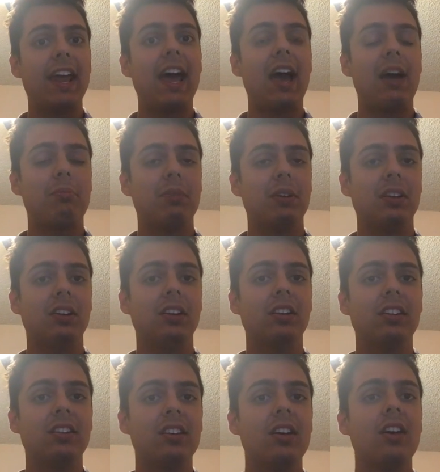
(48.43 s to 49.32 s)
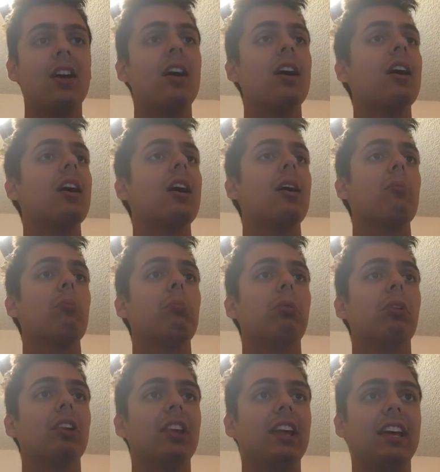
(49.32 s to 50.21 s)
happened,
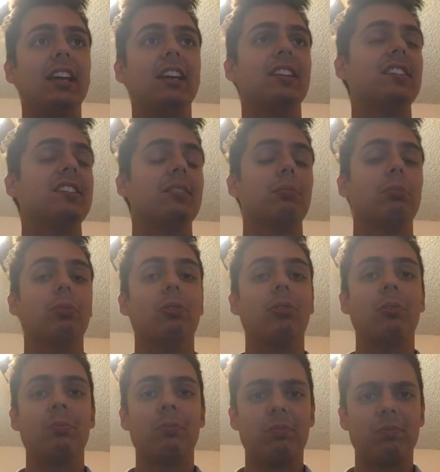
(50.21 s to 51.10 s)
plain and simple.